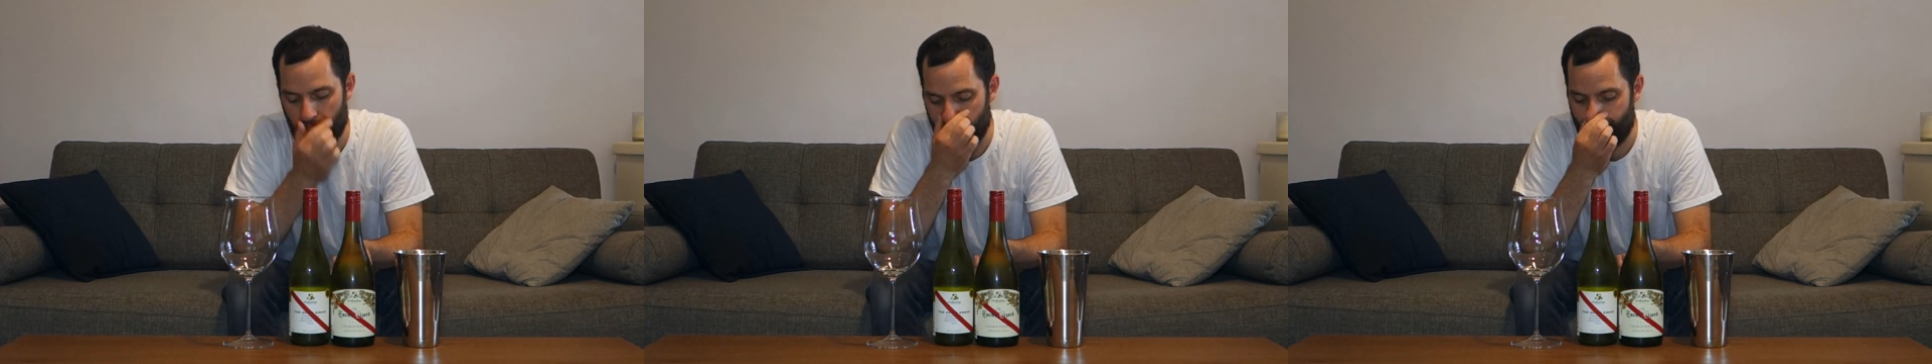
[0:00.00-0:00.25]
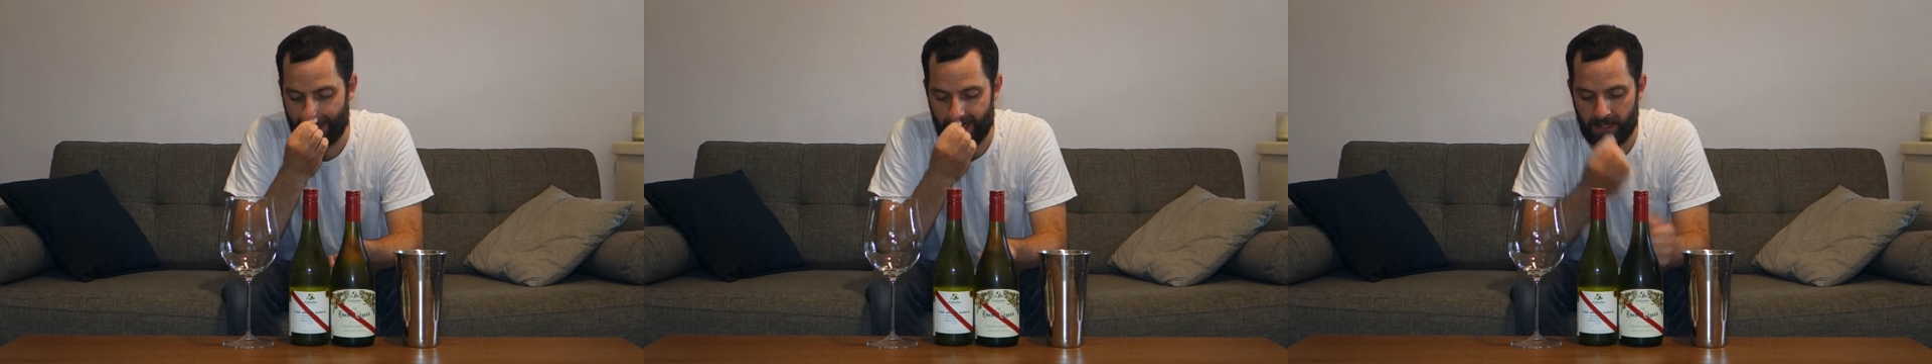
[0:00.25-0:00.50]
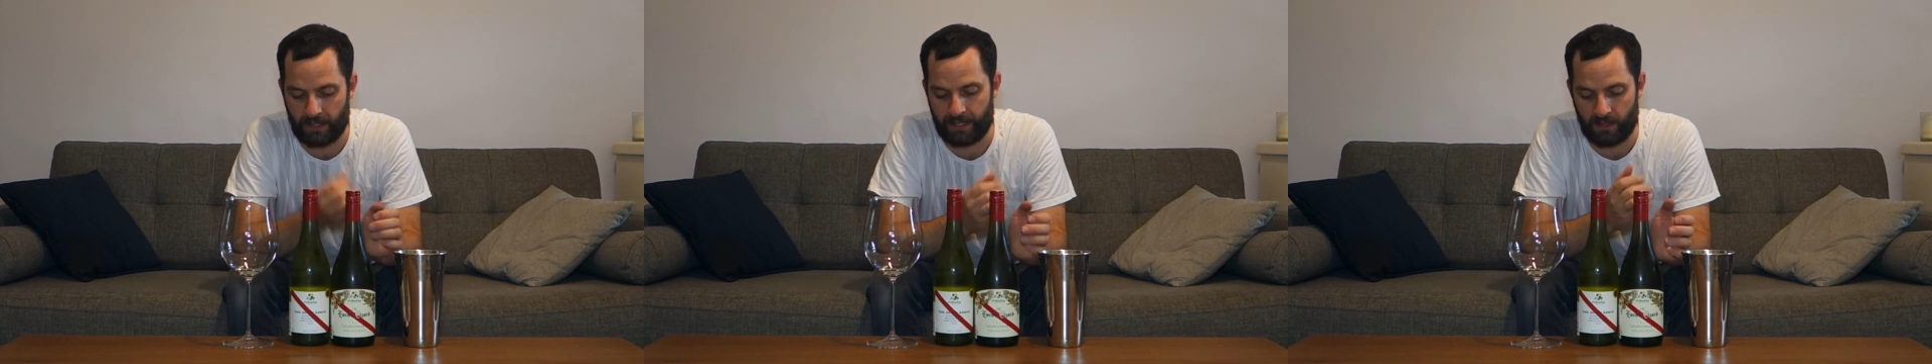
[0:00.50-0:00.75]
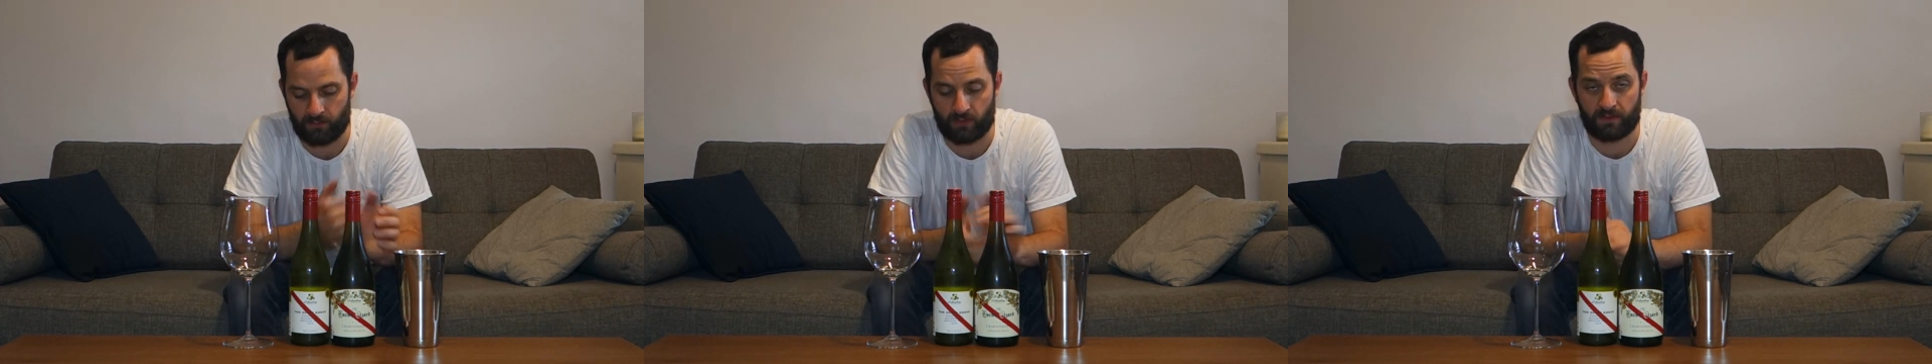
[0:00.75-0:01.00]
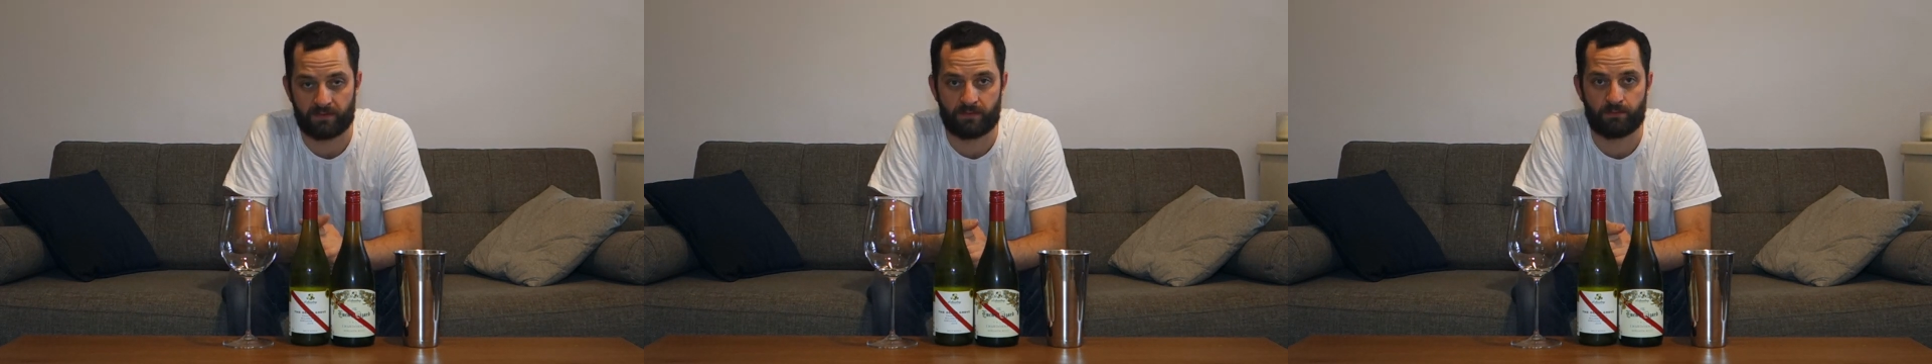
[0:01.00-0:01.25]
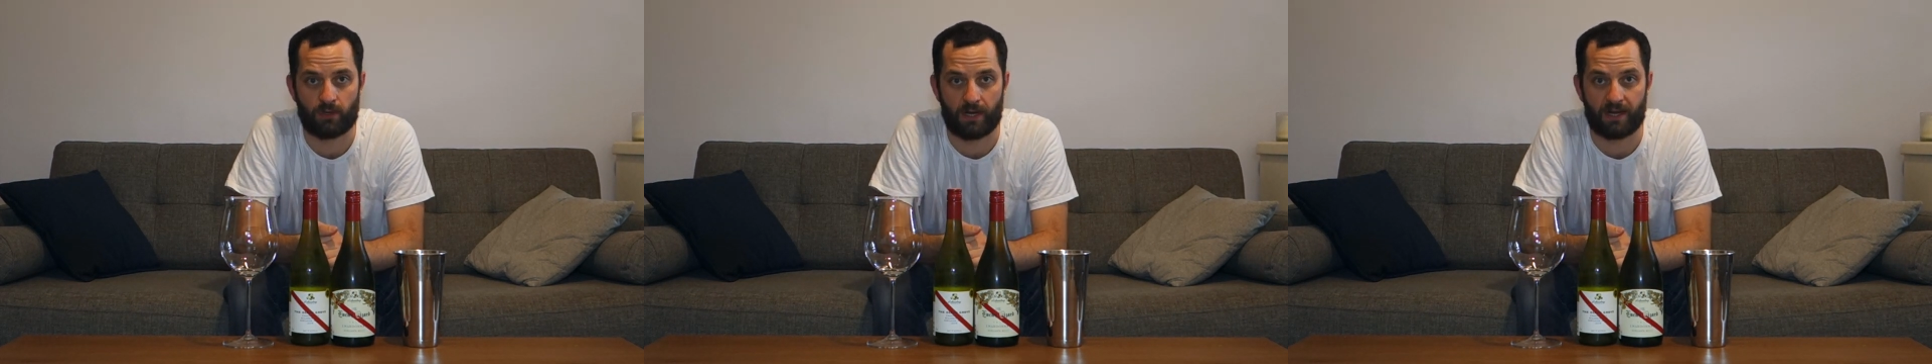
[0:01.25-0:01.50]
a number of
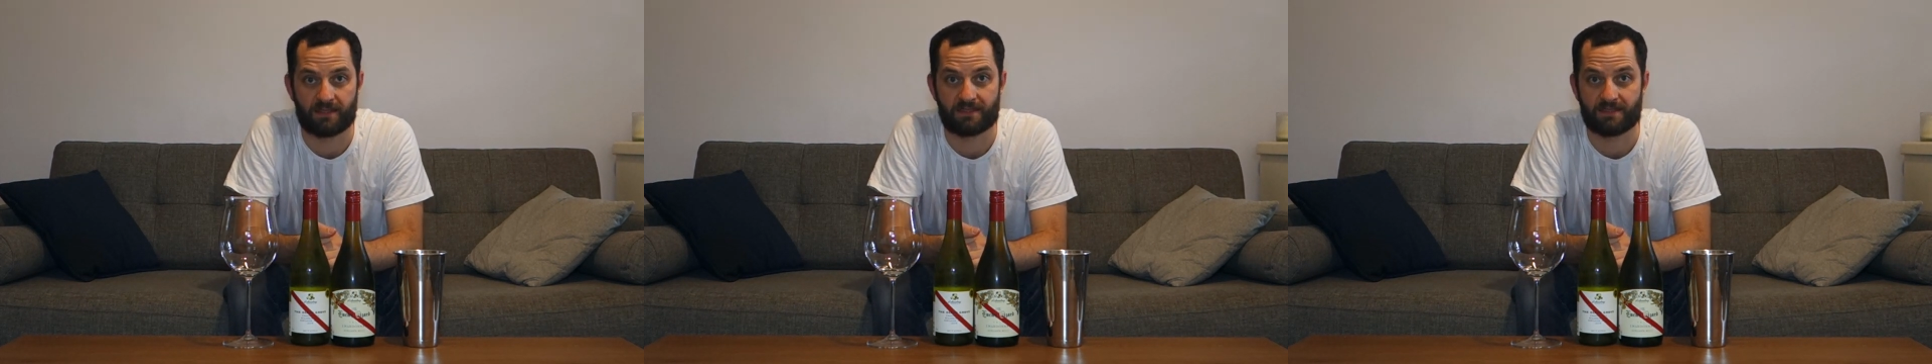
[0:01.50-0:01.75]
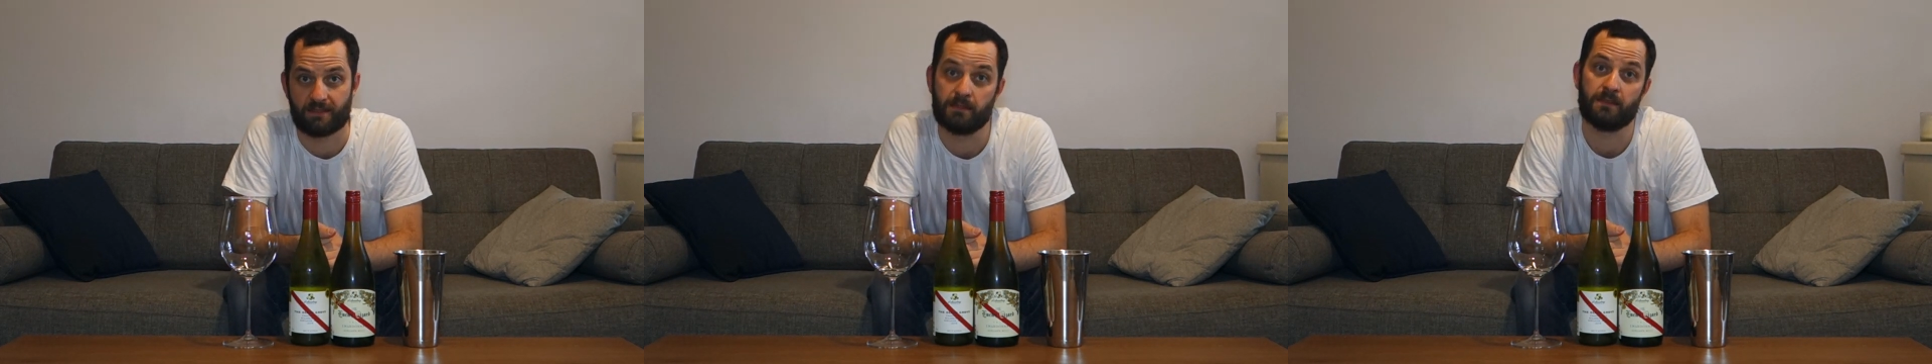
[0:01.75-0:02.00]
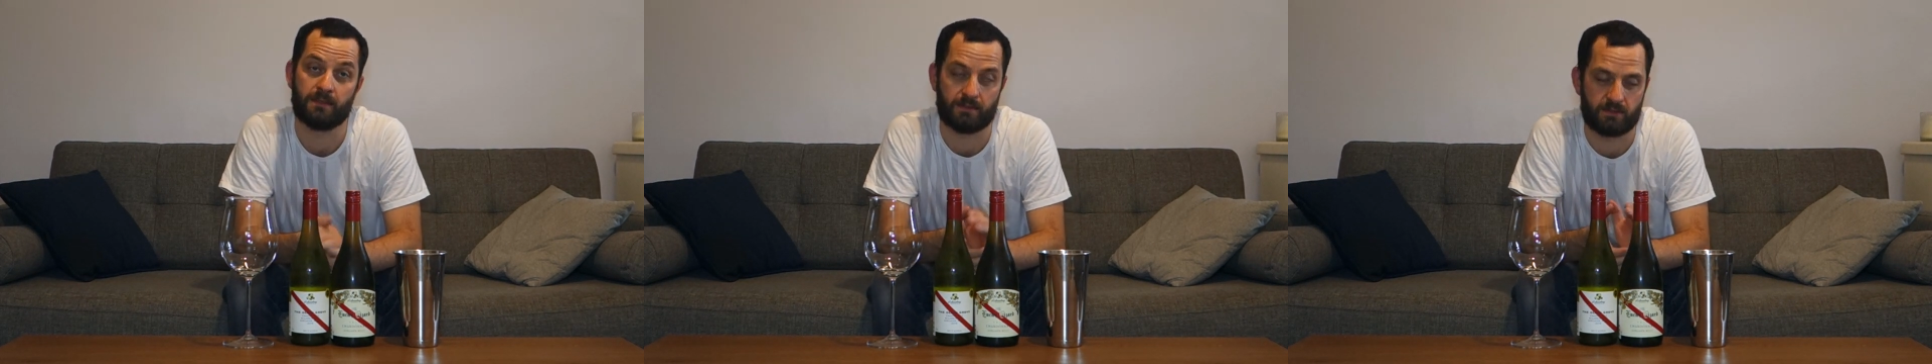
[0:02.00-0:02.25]
products,